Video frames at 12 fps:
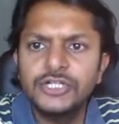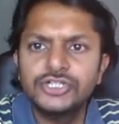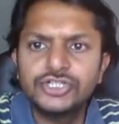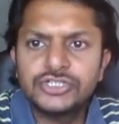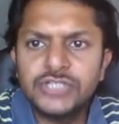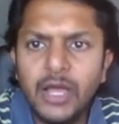
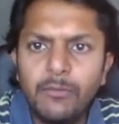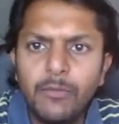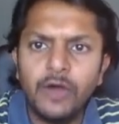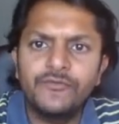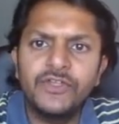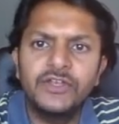Some
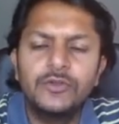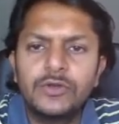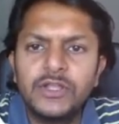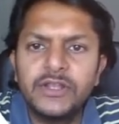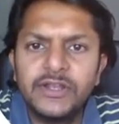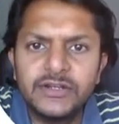of the
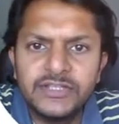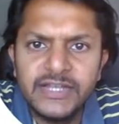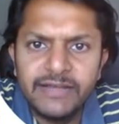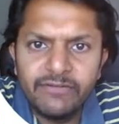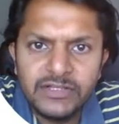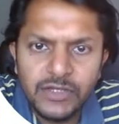nuclear energy
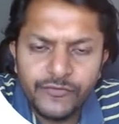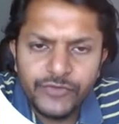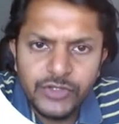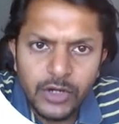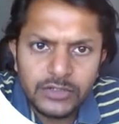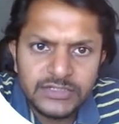levels of
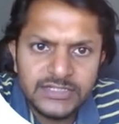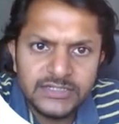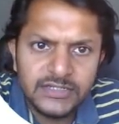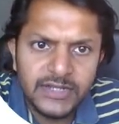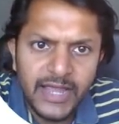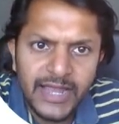the
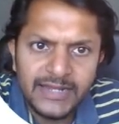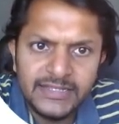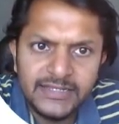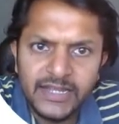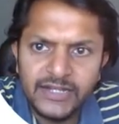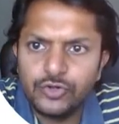oxygen and the
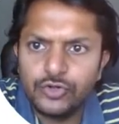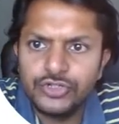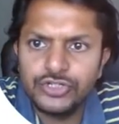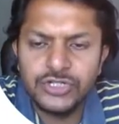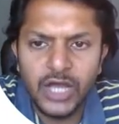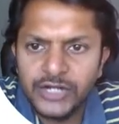
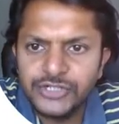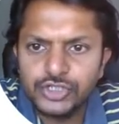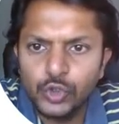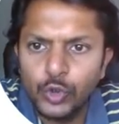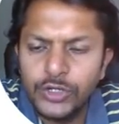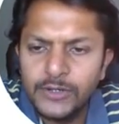nitrogen are
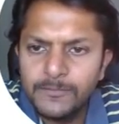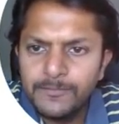shown.